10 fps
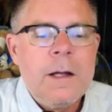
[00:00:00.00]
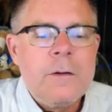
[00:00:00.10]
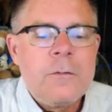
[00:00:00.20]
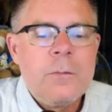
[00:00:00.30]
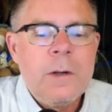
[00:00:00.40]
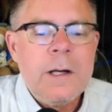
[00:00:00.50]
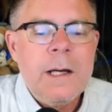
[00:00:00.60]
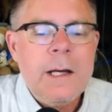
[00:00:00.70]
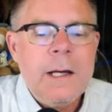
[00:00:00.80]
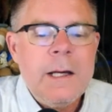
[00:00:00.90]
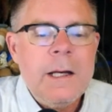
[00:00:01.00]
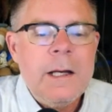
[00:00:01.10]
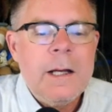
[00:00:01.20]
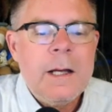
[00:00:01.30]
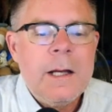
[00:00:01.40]

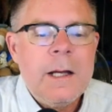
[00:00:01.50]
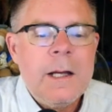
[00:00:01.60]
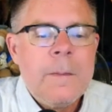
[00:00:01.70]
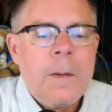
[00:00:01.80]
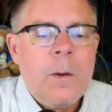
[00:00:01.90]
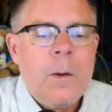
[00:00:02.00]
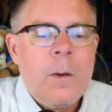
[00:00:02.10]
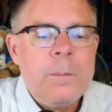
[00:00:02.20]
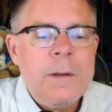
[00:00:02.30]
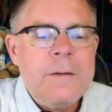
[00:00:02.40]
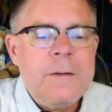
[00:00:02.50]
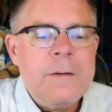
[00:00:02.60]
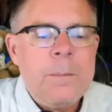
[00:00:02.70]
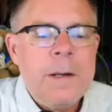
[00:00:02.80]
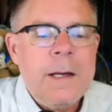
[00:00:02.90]
read what
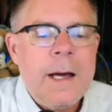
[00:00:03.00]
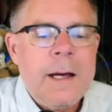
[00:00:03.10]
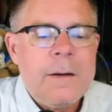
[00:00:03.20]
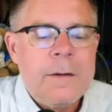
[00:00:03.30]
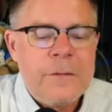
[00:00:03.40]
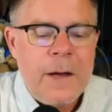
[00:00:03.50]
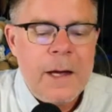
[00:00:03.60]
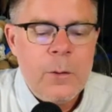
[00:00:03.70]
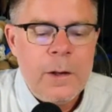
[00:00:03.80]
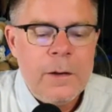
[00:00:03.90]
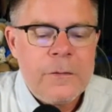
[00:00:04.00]
BCP had to say to us